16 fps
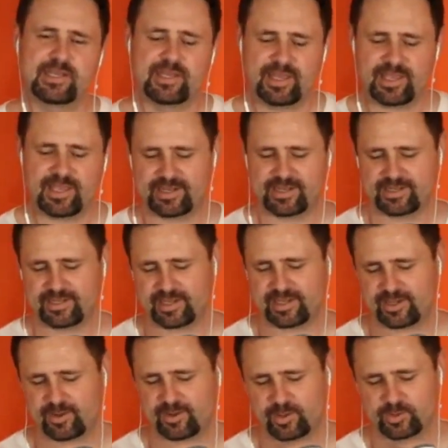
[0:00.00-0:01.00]
And
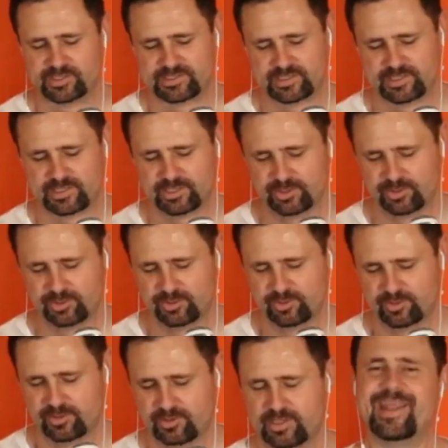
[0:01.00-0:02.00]
we will see
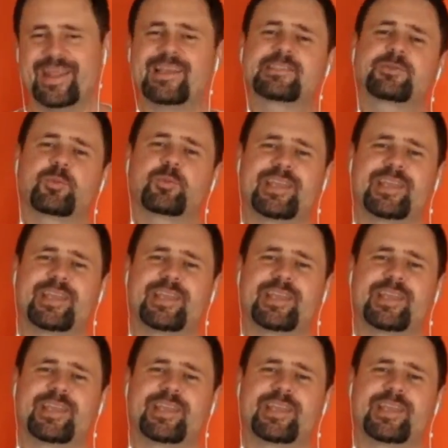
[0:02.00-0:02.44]
you next week.